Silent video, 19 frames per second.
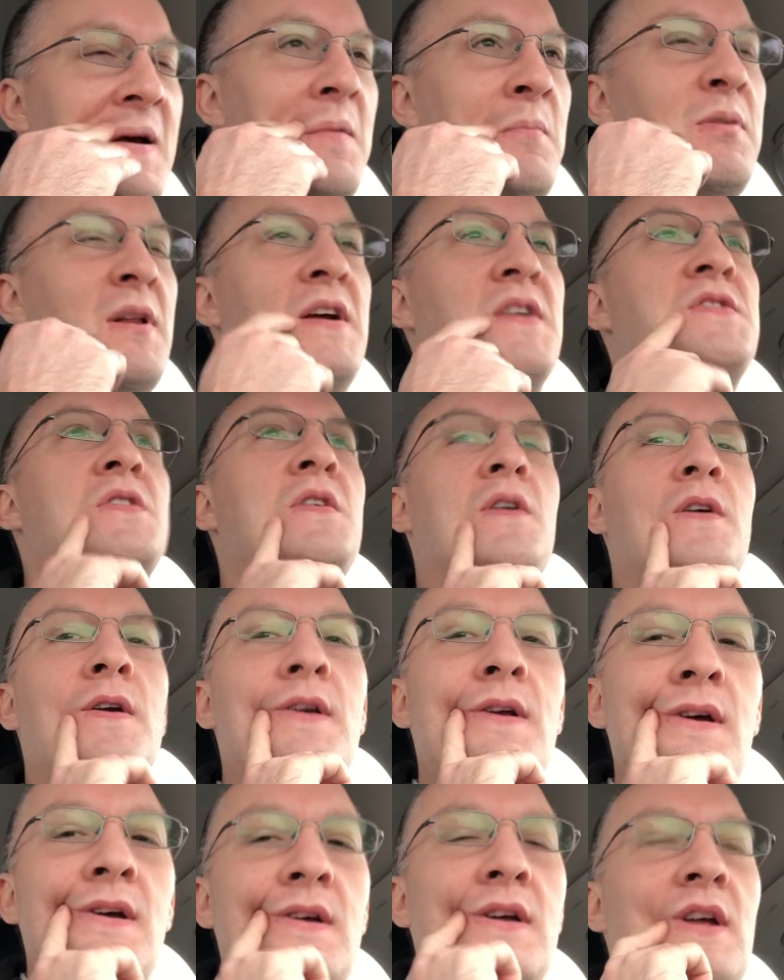
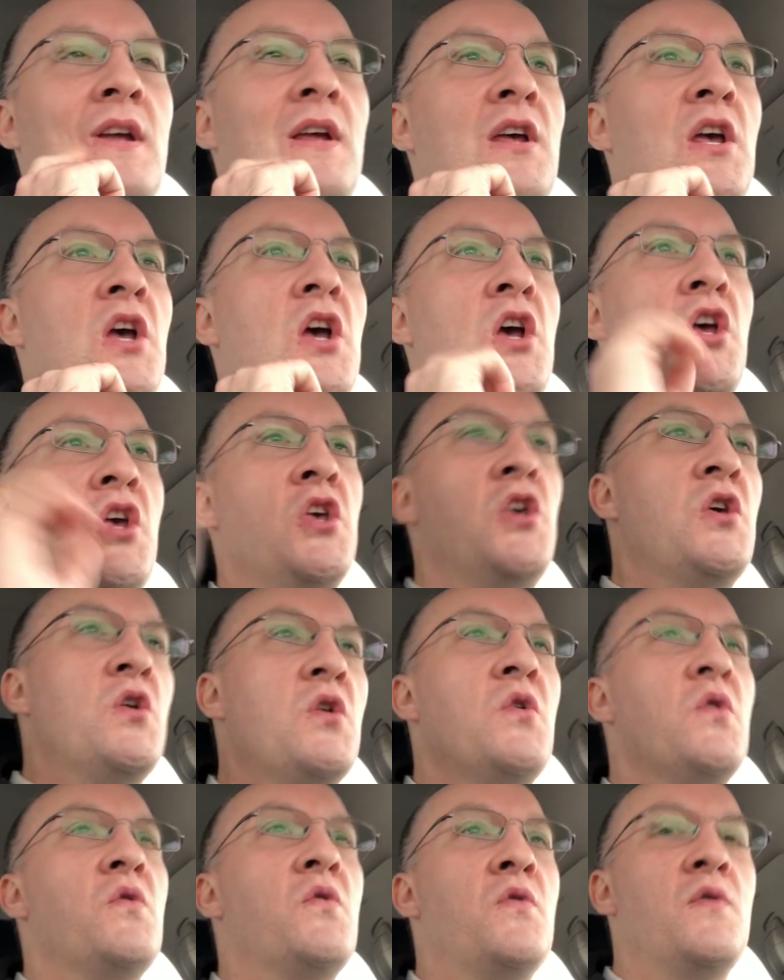Blizzard,
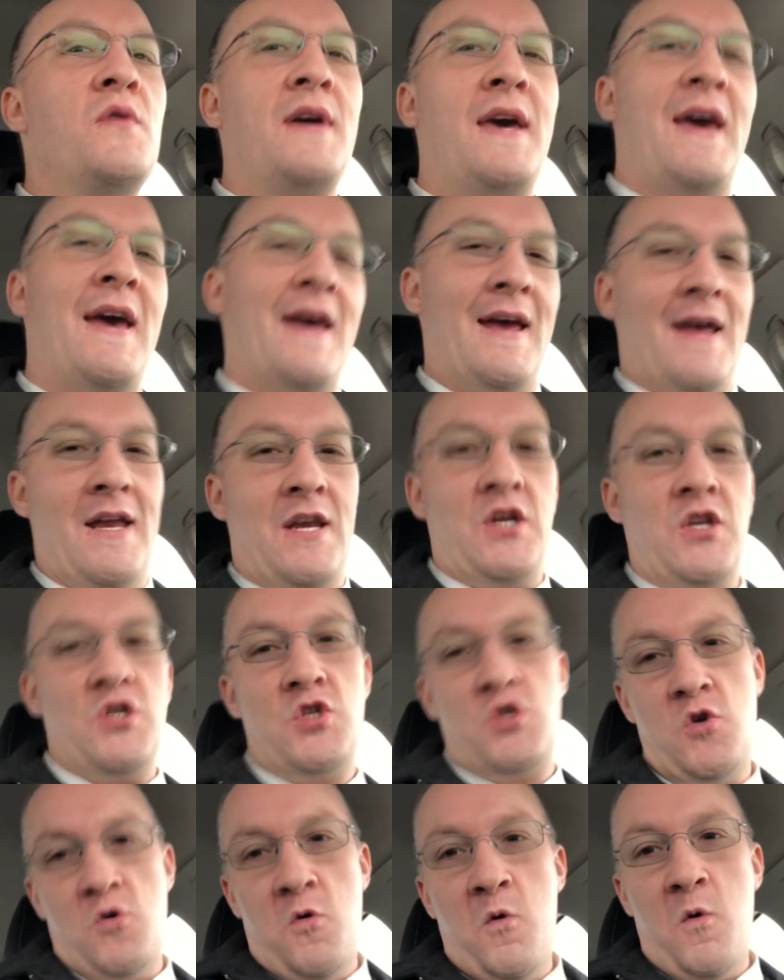you can
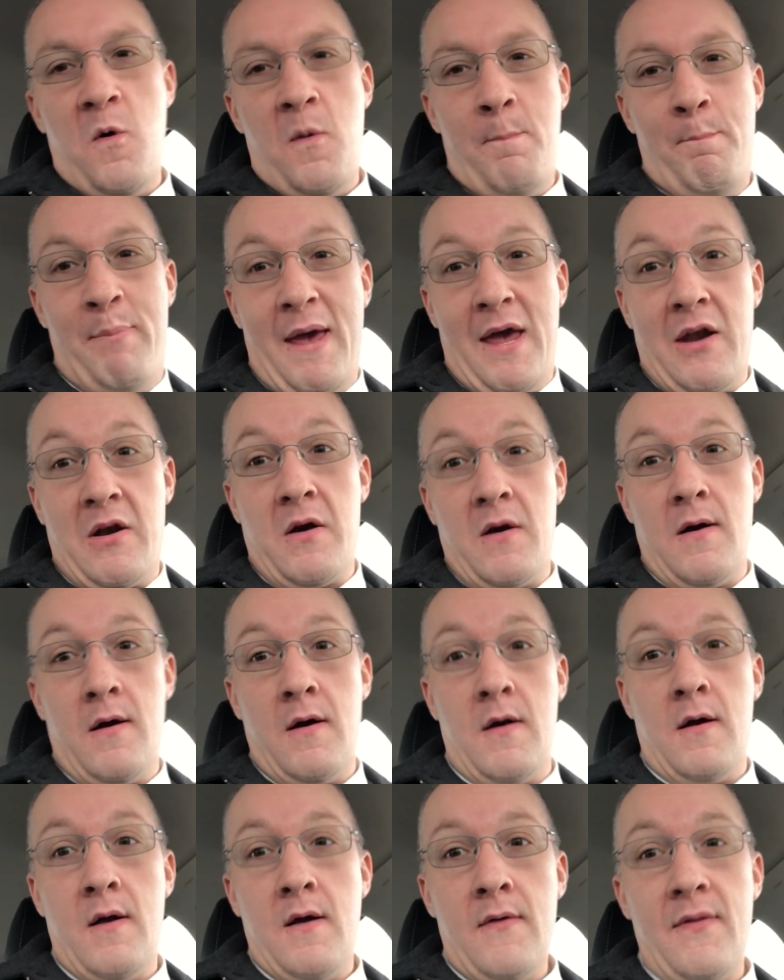do
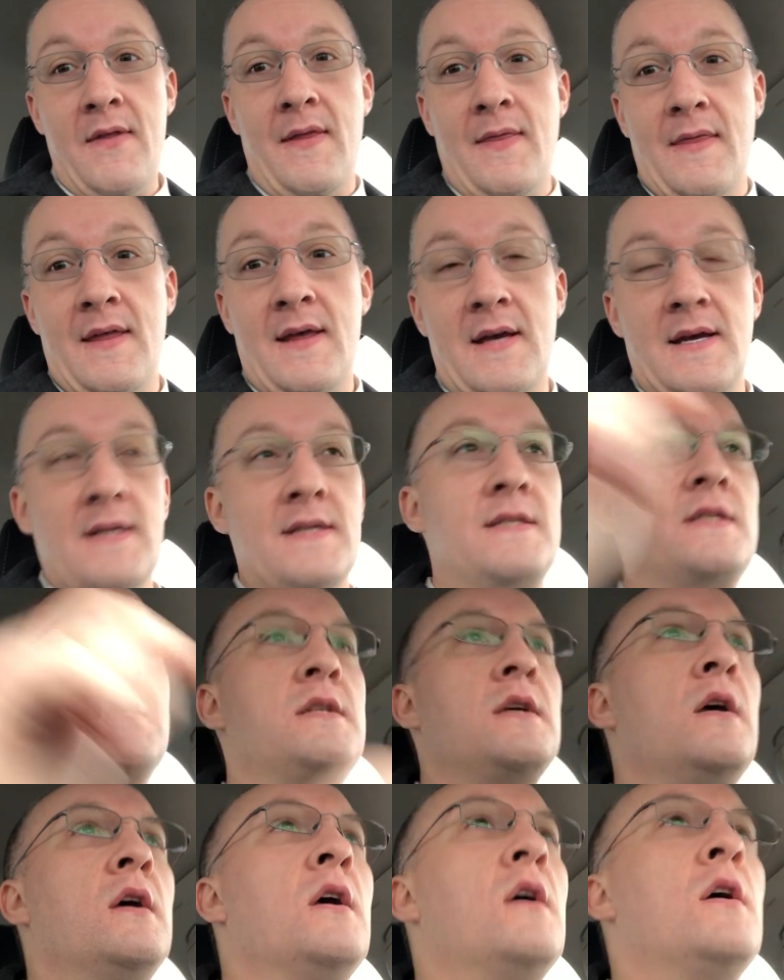better than
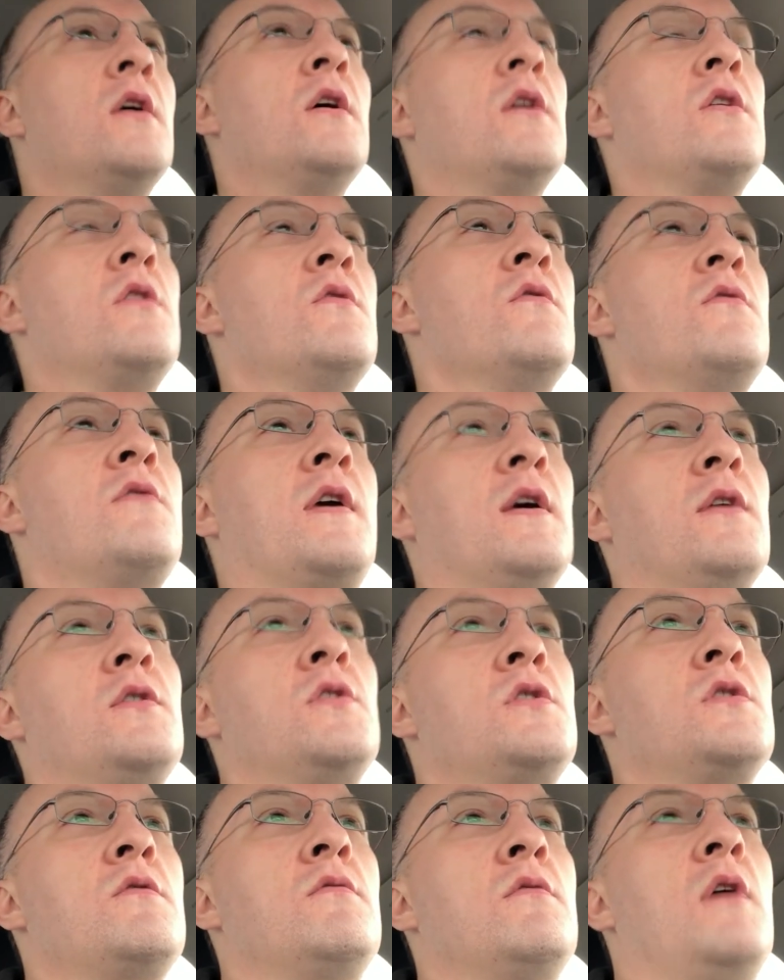this. You can
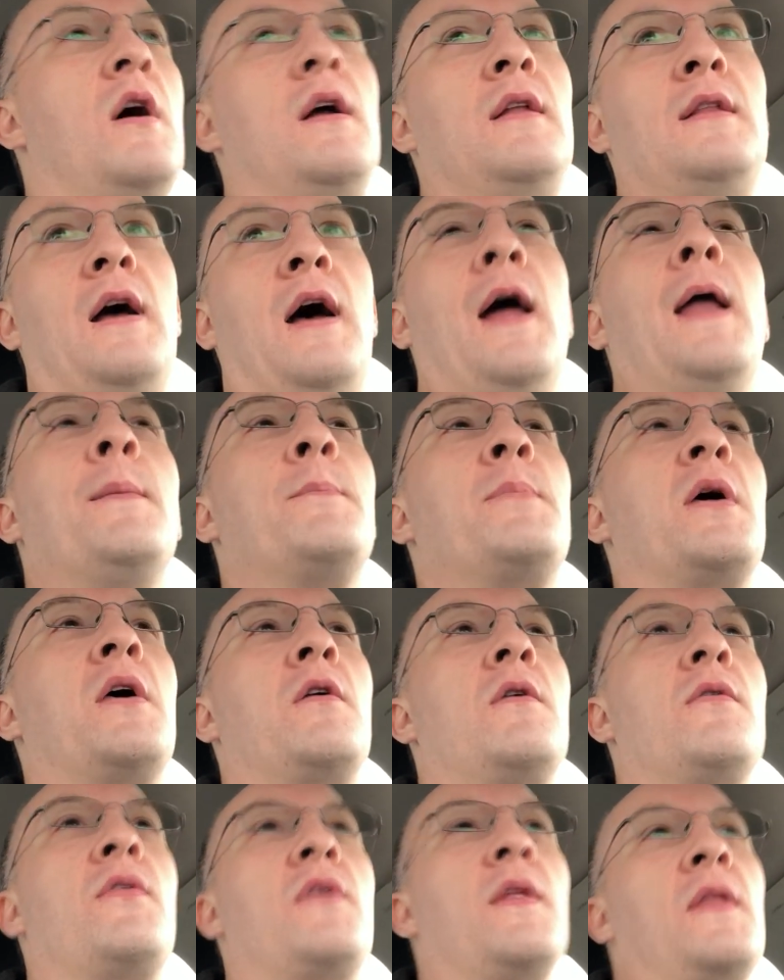do a lot
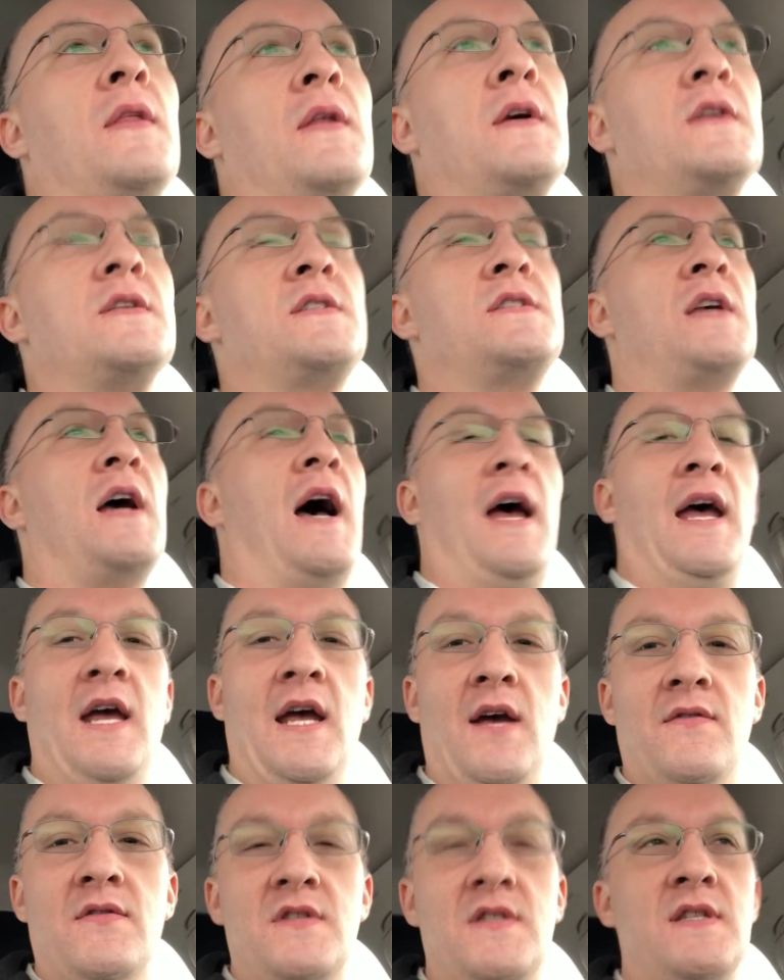better than this. I
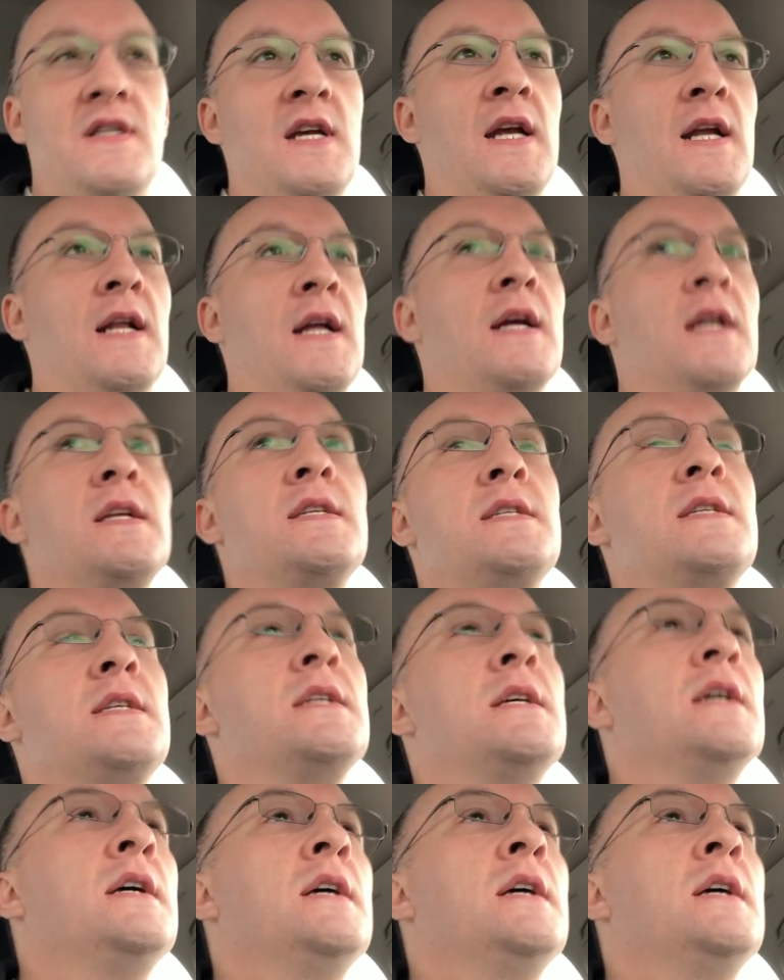have seen it.